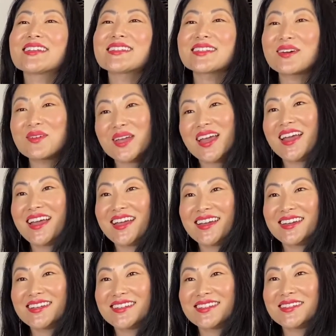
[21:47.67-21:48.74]
it's
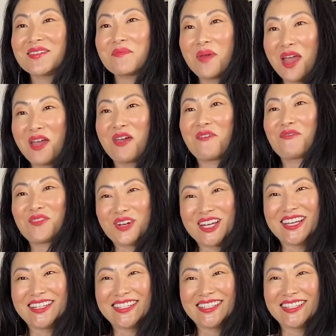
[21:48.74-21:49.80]
okay to make
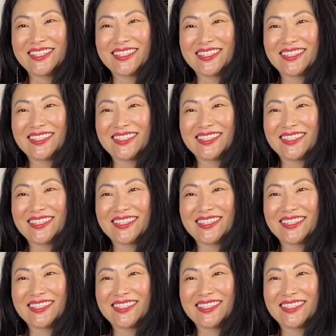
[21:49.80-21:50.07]
friends.